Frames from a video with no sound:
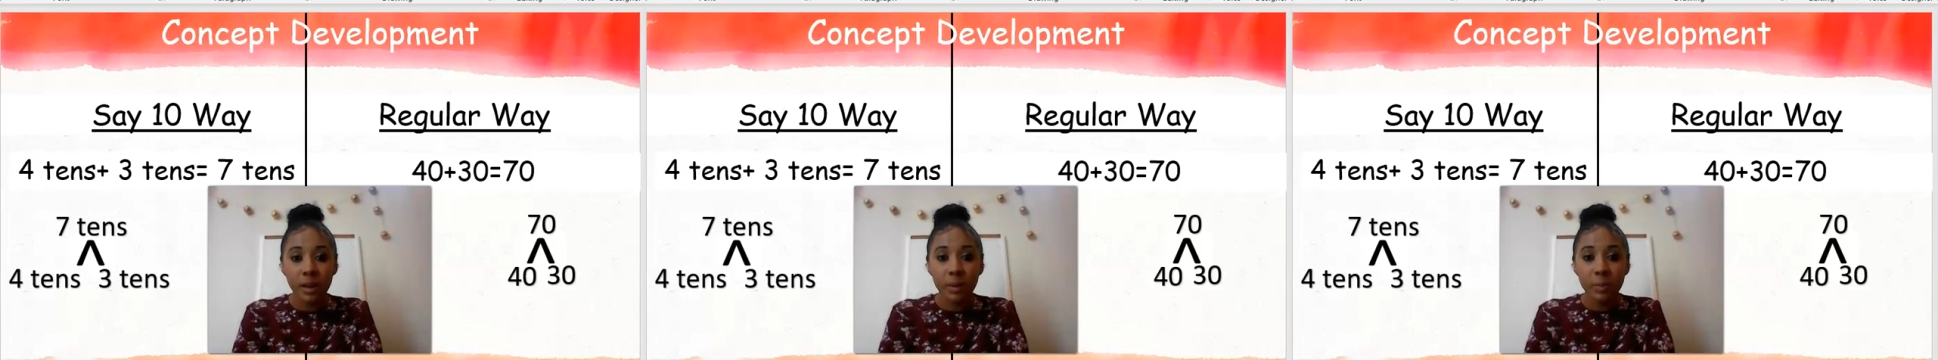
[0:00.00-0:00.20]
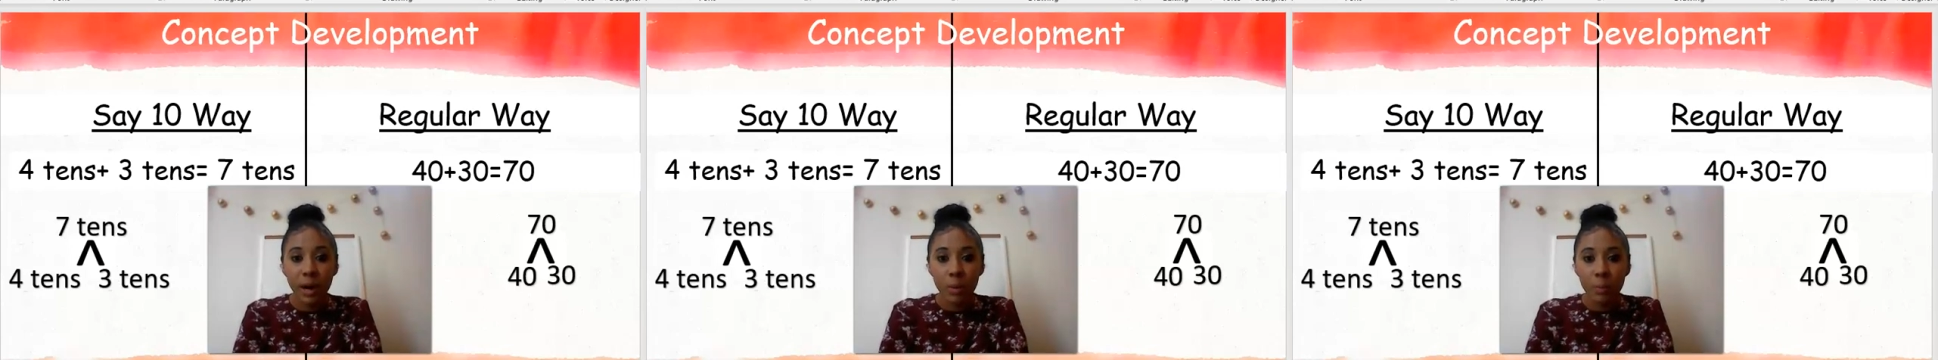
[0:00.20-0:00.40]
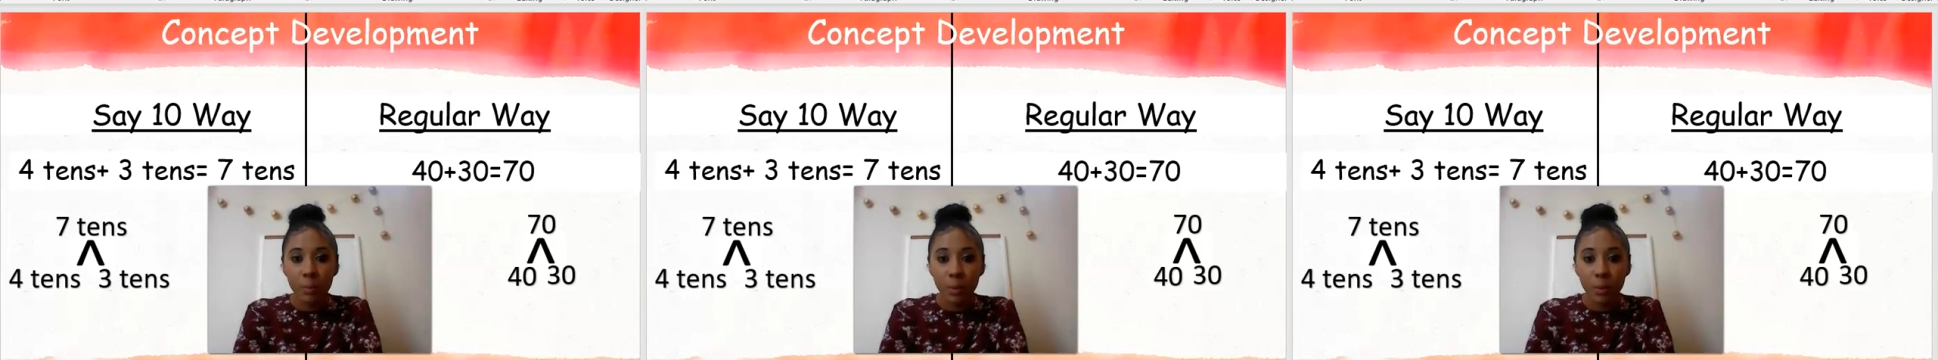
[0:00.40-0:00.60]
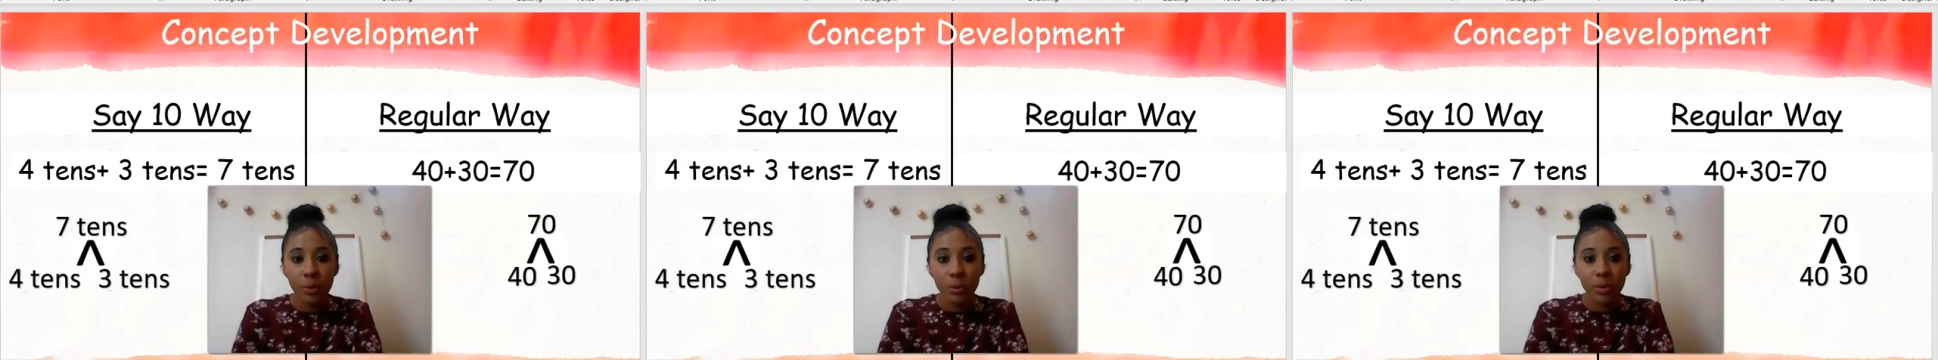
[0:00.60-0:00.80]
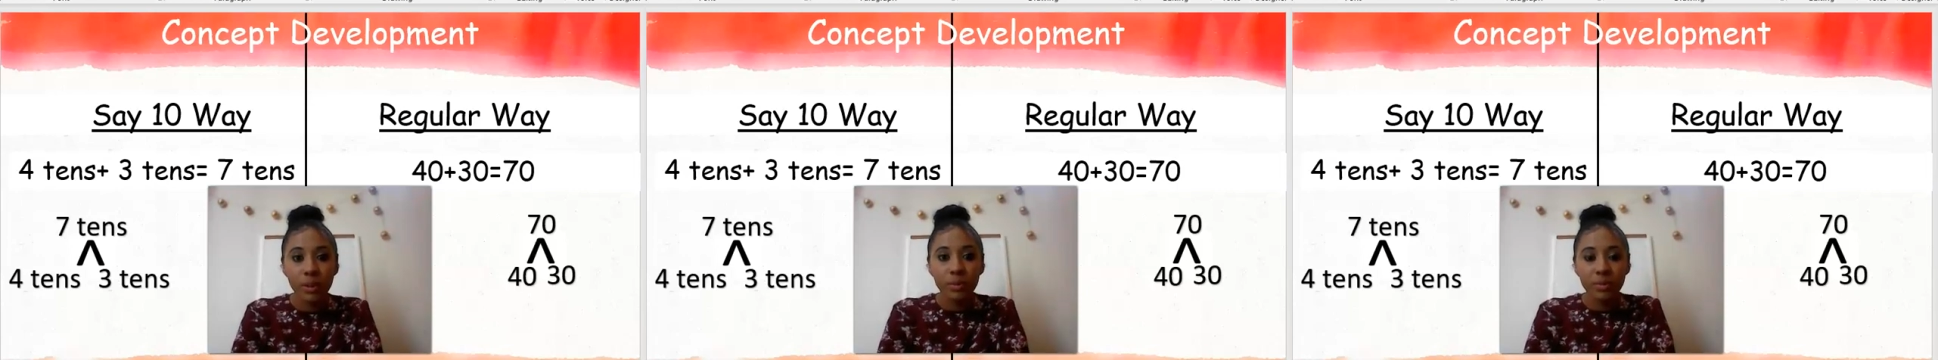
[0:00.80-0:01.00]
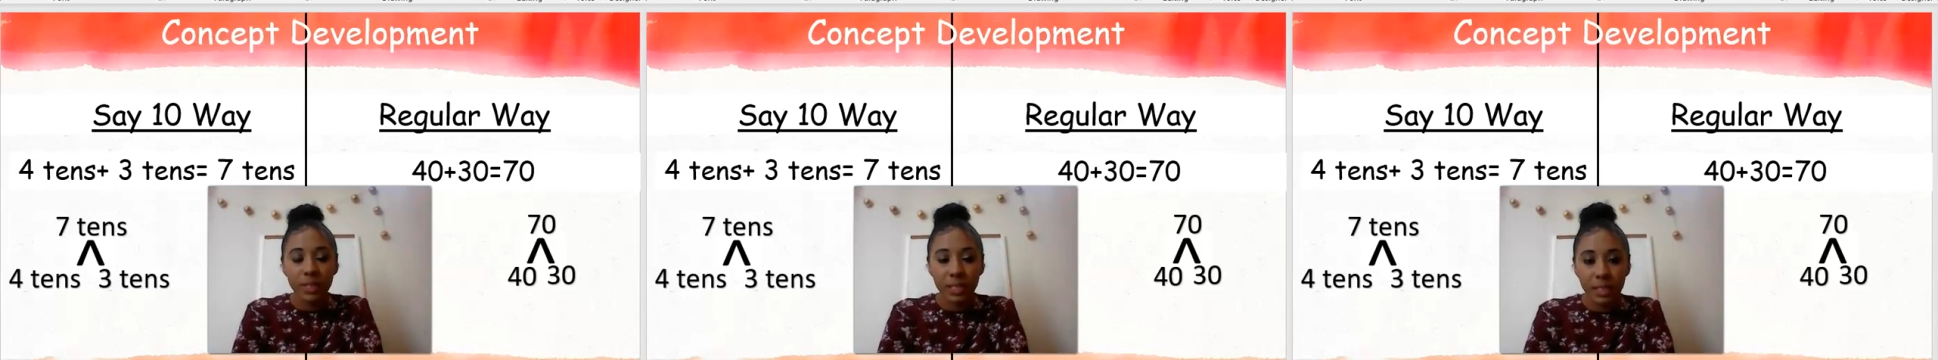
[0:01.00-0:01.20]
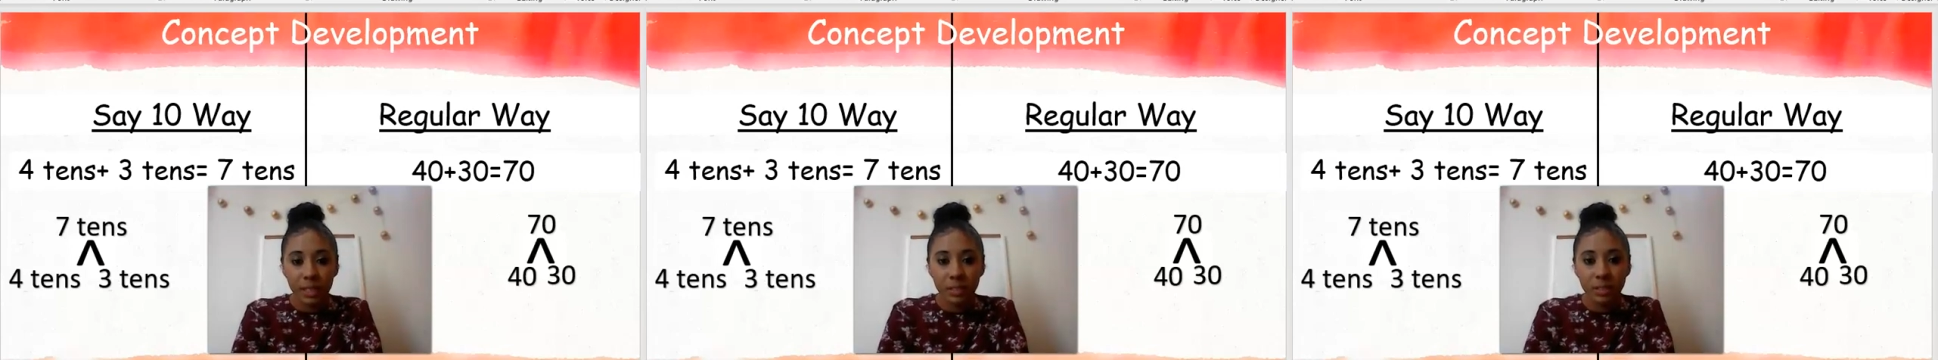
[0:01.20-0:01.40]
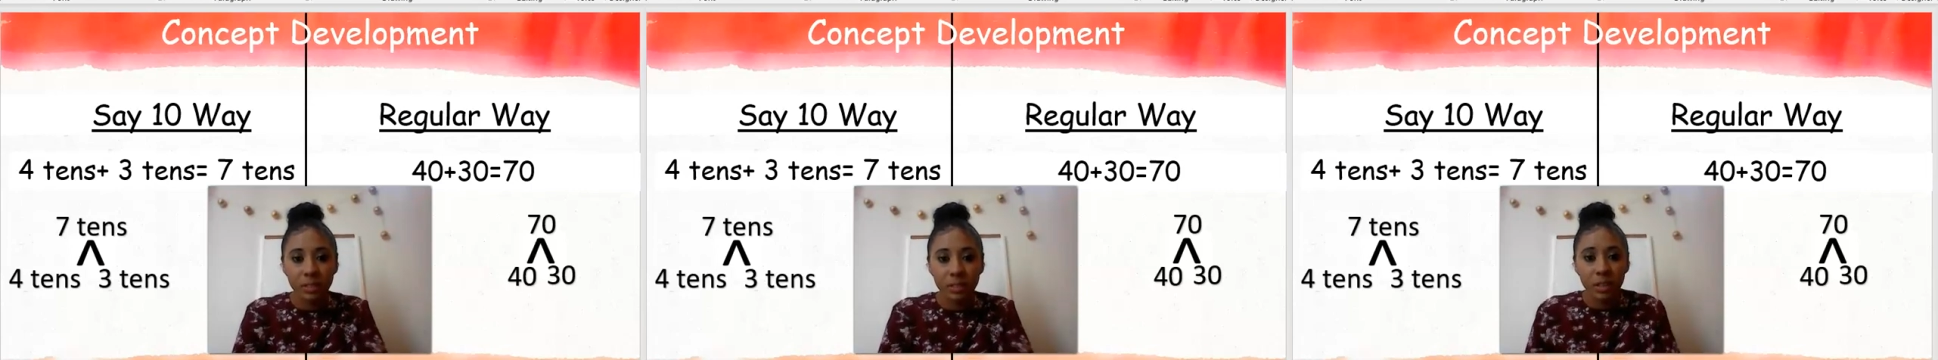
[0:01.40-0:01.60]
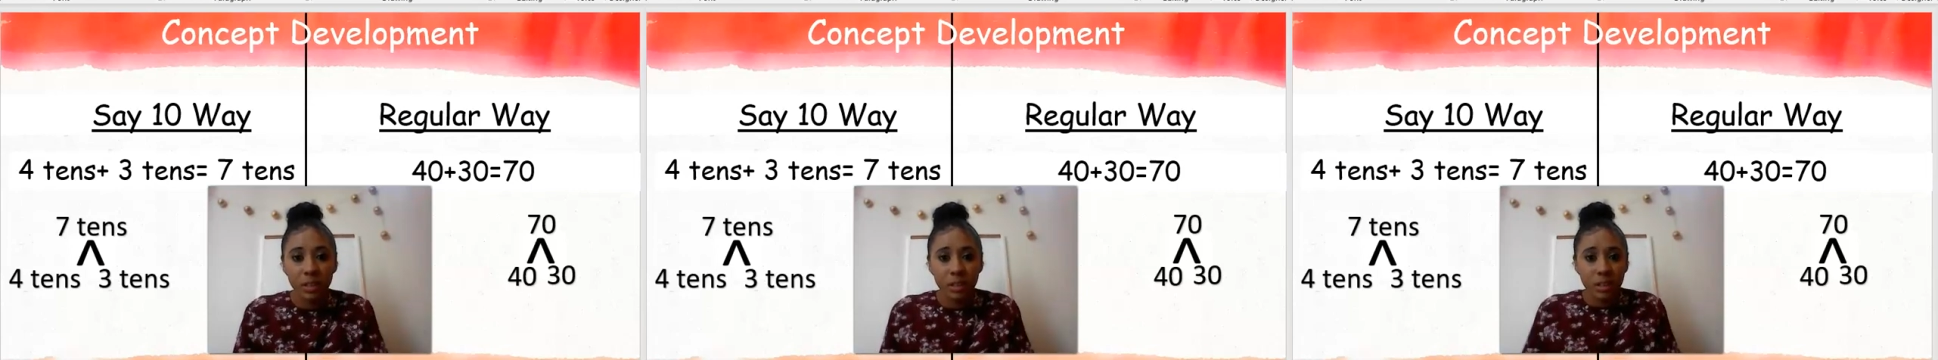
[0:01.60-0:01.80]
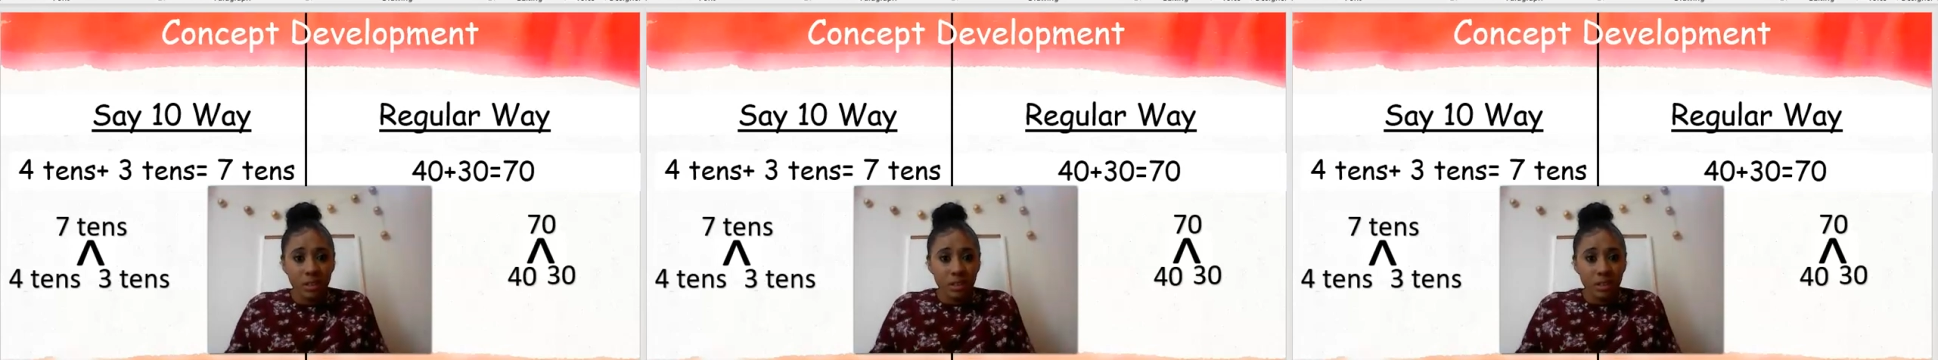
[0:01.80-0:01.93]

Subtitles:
about both of these